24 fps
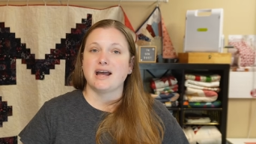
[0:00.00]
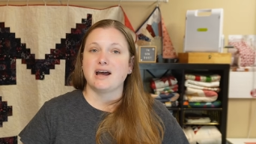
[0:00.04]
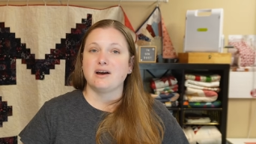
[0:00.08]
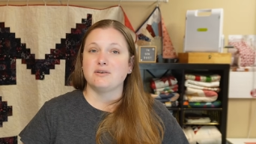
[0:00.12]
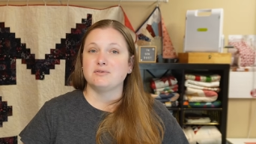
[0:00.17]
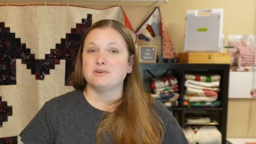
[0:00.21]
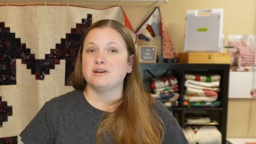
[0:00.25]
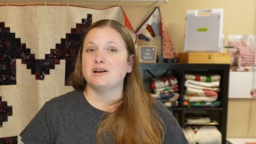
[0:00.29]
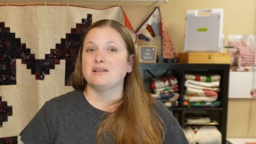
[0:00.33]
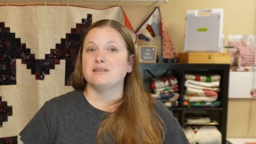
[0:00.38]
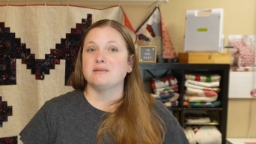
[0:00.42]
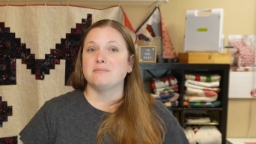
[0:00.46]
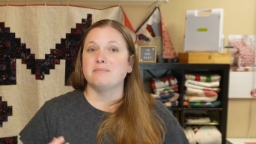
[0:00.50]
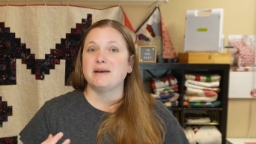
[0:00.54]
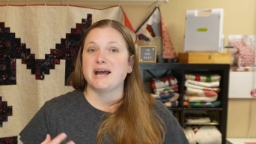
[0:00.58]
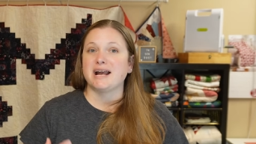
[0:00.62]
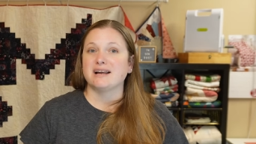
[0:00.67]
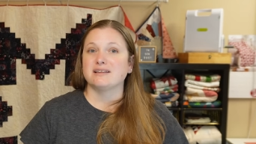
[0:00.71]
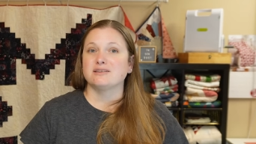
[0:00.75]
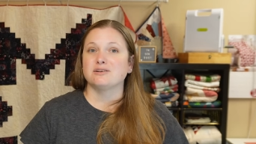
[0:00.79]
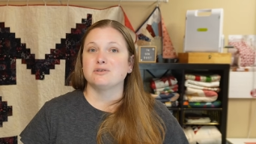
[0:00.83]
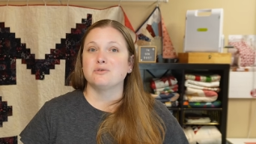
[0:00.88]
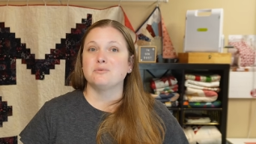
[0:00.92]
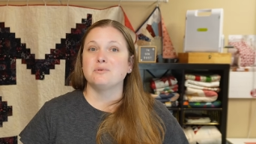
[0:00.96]
out on the
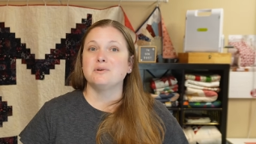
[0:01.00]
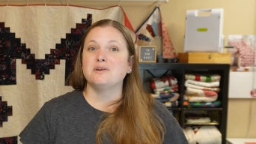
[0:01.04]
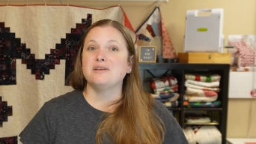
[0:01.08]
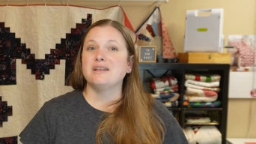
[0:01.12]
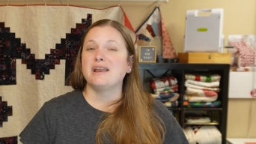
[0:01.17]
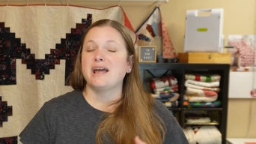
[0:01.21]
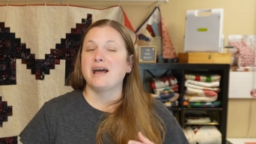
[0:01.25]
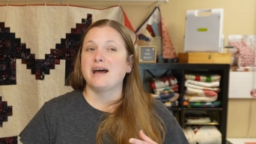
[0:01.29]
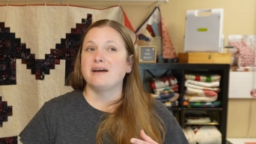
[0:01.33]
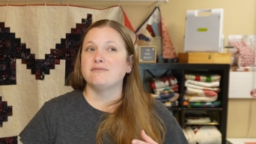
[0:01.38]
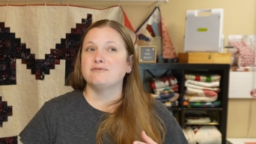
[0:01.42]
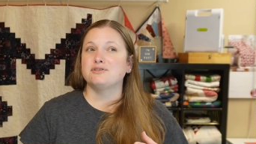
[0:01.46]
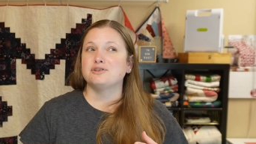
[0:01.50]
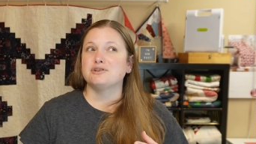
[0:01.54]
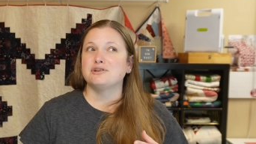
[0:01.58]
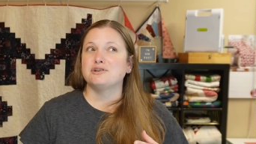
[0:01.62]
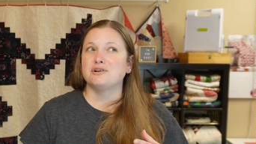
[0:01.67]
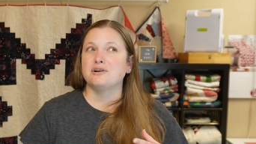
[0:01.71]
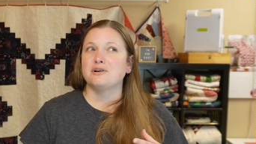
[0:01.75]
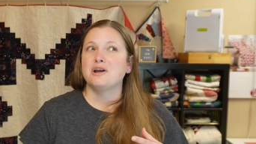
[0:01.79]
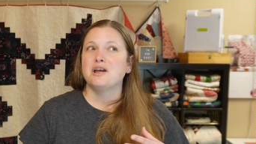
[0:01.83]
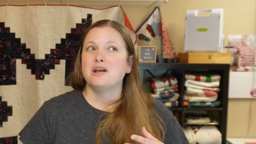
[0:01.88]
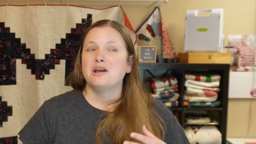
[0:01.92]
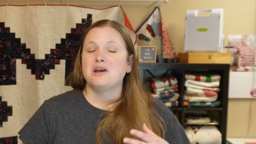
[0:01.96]
back of the quilt
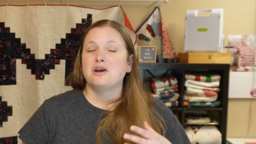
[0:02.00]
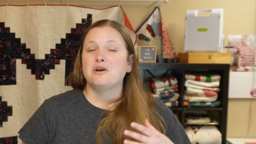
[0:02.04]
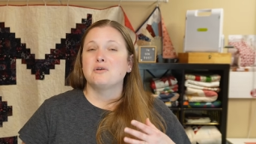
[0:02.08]
after